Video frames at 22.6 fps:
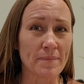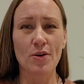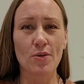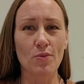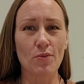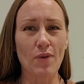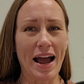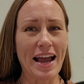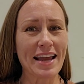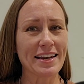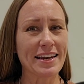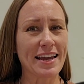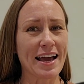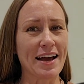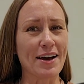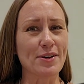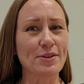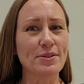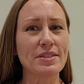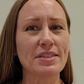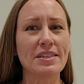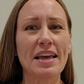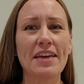Right
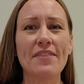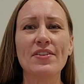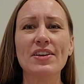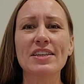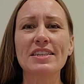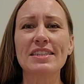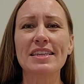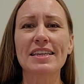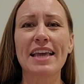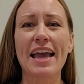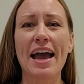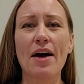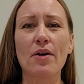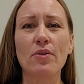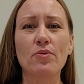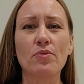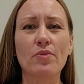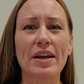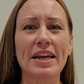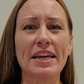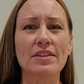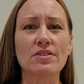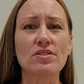now, savings account
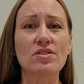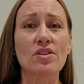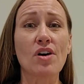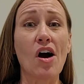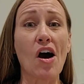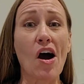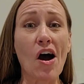rates